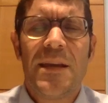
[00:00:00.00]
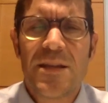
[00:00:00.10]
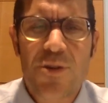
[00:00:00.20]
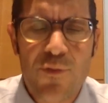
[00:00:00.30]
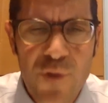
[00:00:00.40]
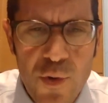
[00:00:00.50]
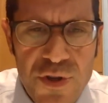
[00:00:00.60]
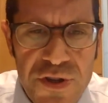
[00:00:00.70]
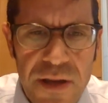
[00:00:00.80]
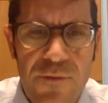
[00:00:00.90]
He's a
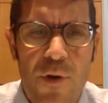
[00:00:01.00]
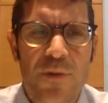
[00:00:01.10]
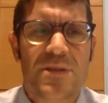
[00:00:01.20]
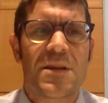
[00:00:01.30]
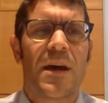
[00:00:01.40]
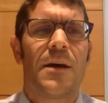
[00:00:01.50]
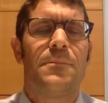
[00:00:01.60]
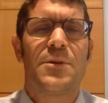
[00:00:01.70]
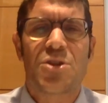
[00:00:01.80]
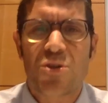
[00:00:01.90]
rotze
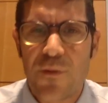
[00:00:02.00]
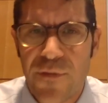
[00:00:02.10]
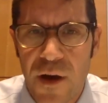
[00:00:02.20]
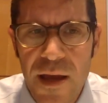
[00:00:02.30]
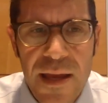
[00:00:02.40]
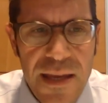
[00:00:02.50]
b'tshuva.